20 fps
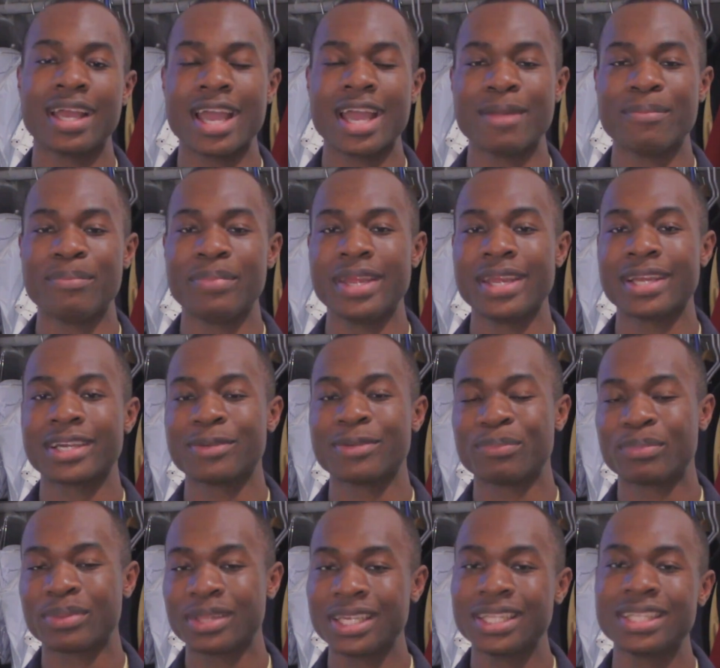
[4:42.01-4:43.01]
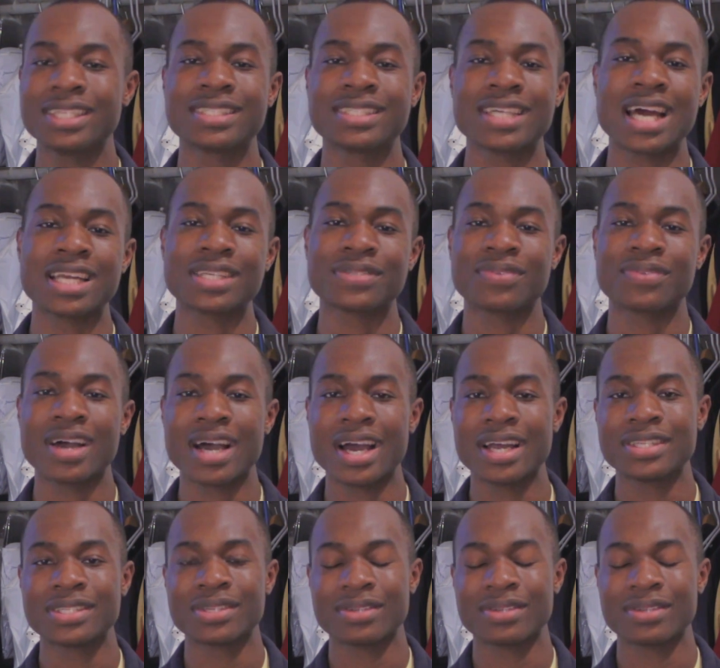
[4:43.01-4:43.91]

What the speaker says: and being completely satisfied.